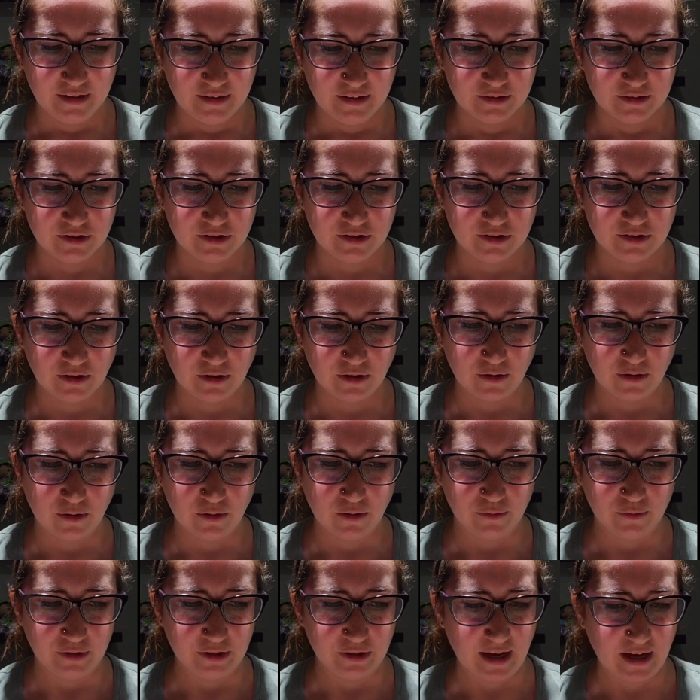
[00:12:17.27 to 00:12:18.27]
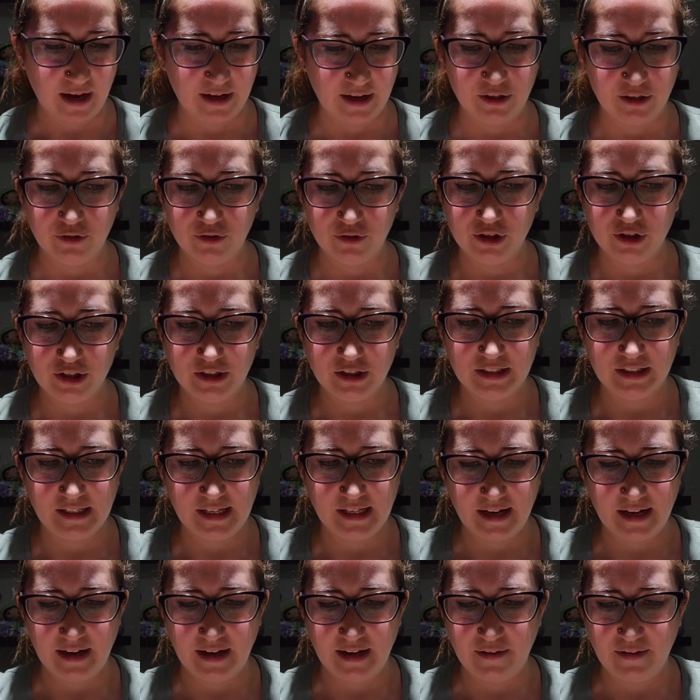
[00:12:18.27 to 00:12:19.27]
So yeah, you should
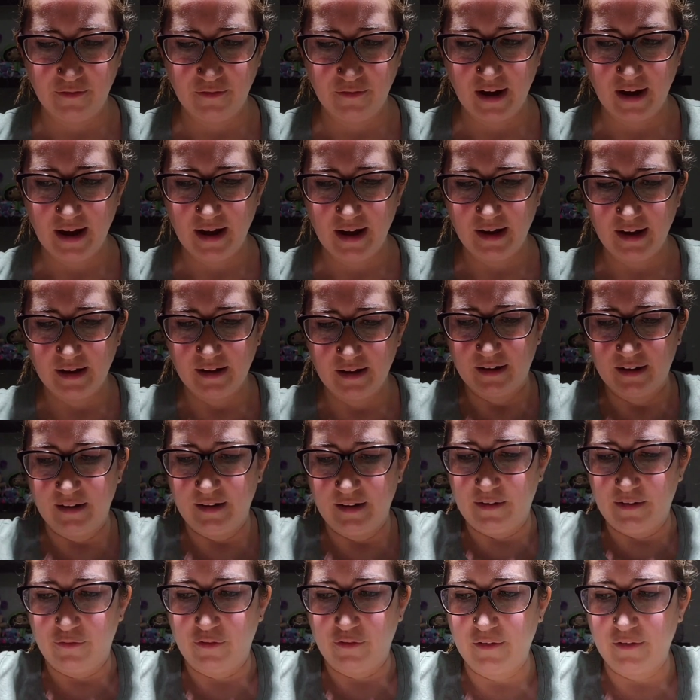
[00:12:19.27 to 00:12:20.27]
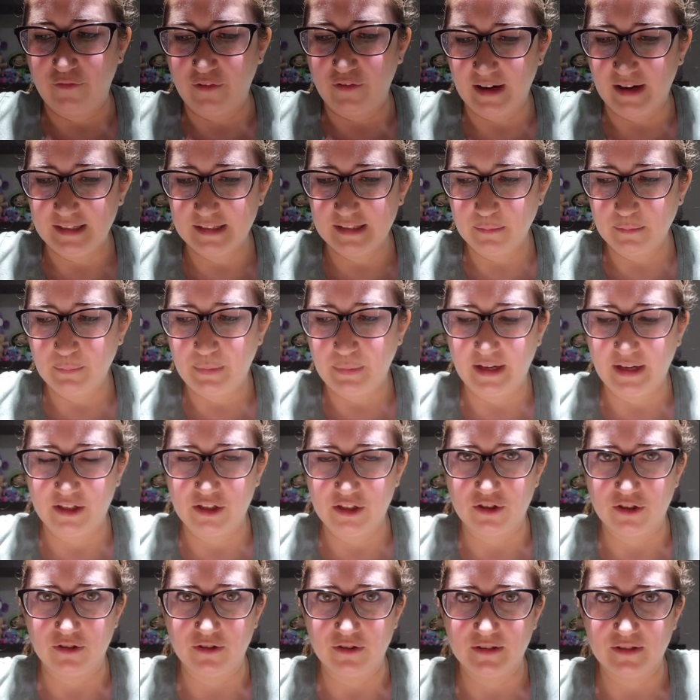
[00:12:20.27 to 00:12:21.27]
see it. If I find some
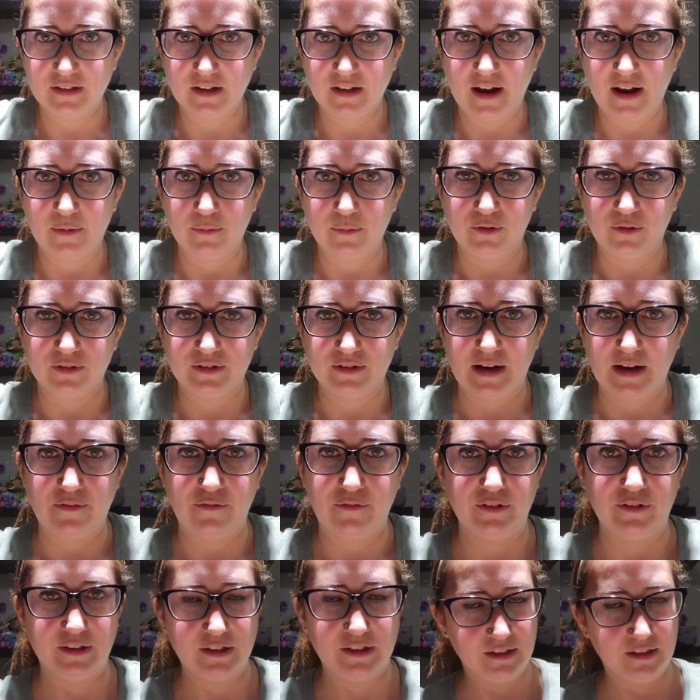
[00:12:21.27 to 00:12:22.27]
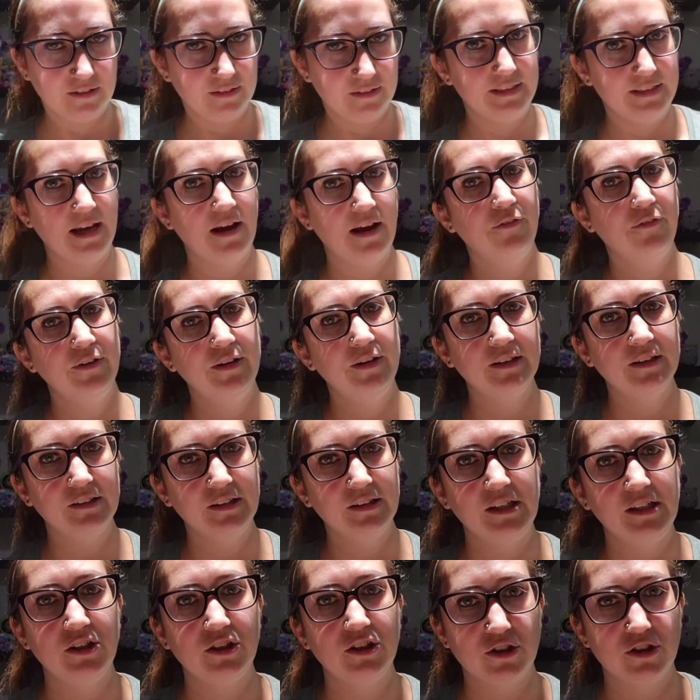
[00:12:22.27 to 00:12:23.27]
pictures, I will
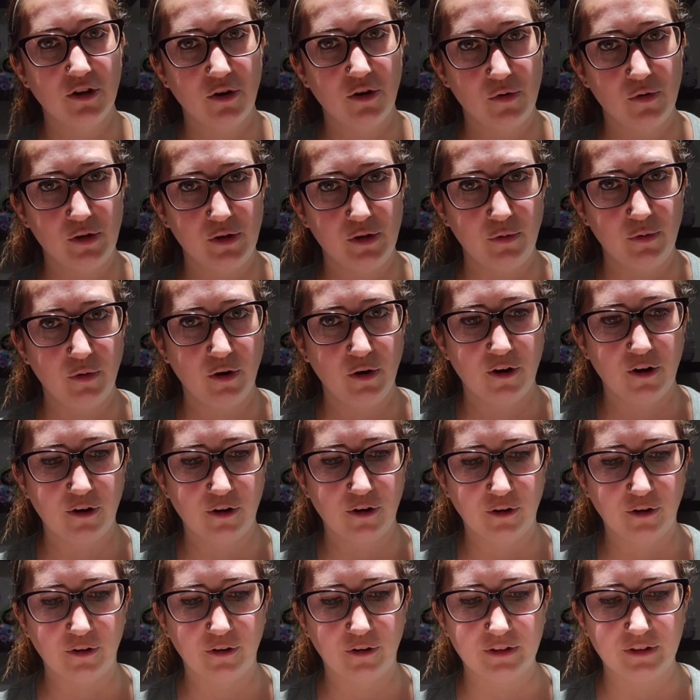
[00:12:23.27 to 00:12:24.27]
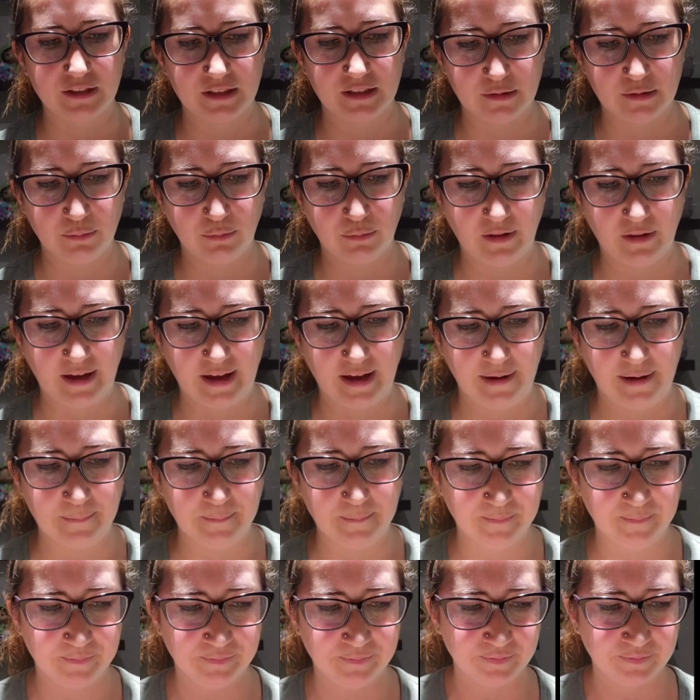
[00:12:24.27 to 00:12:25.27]
definitely show you her display.
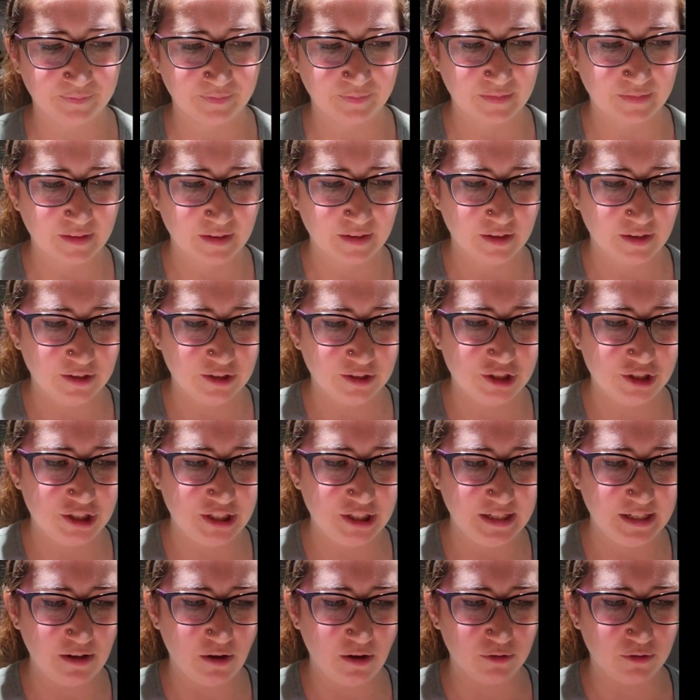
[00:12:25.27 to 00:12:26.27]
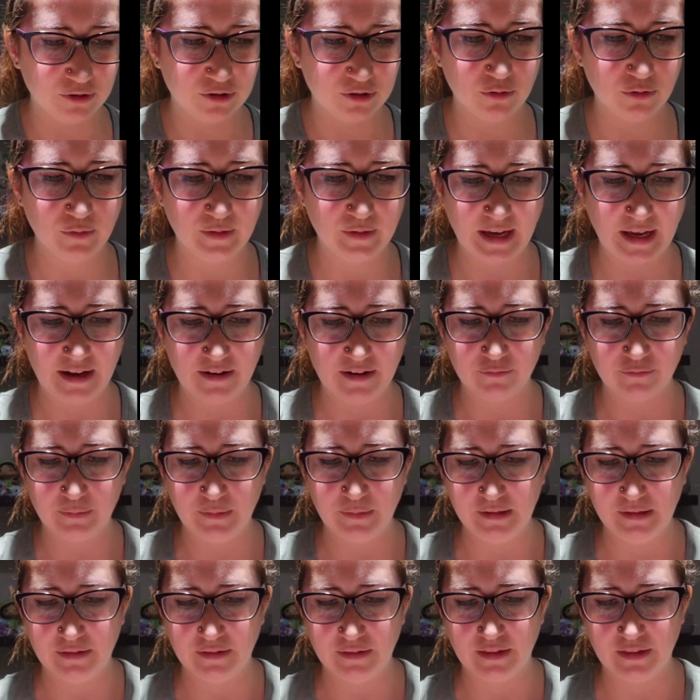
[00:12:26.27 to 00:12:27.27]
She also gave
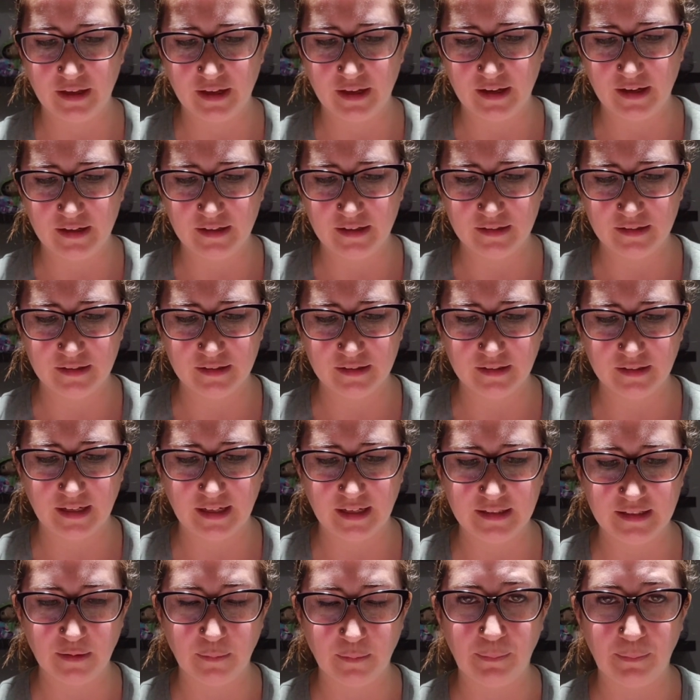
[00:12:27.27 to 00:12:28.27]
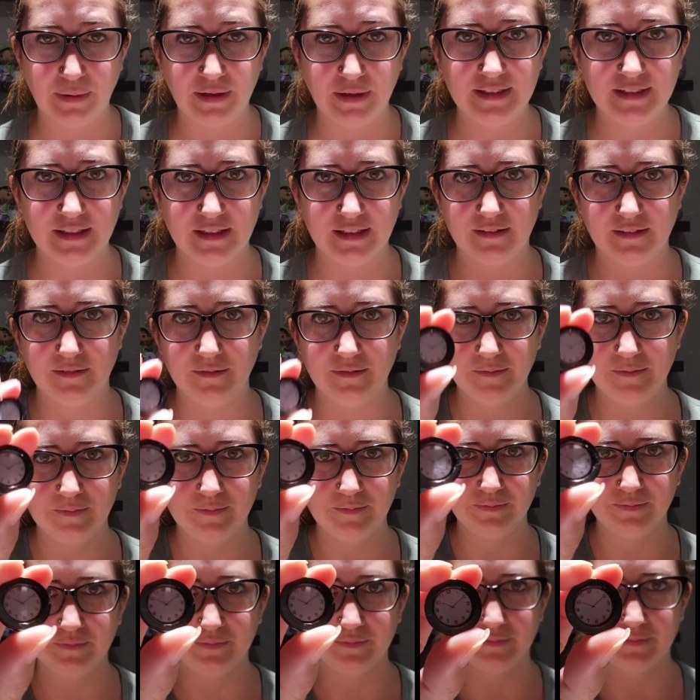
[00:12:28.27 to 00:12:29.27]
me this. It's a button
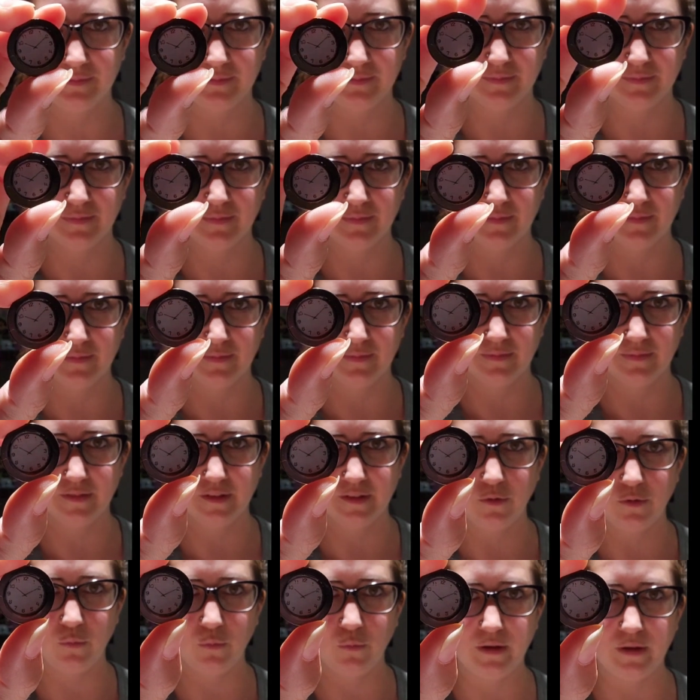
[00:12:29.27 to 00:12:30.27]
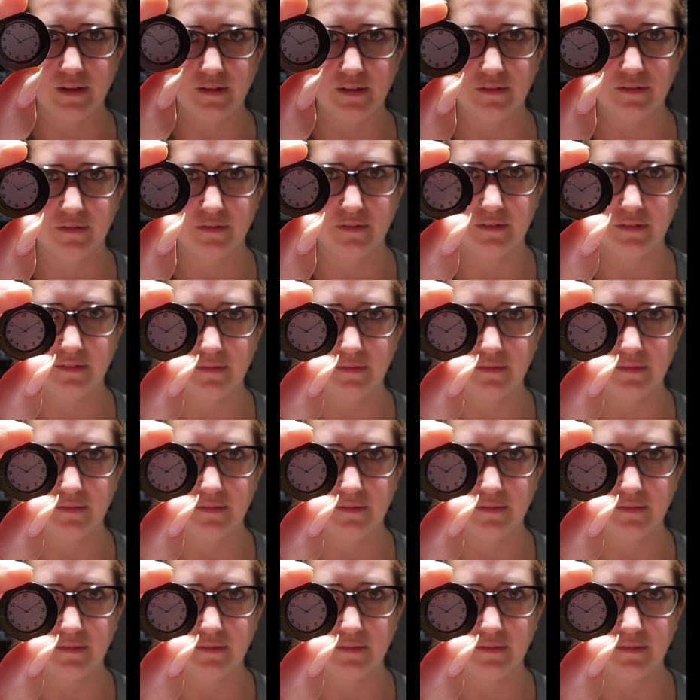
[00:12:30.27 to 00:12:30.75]
with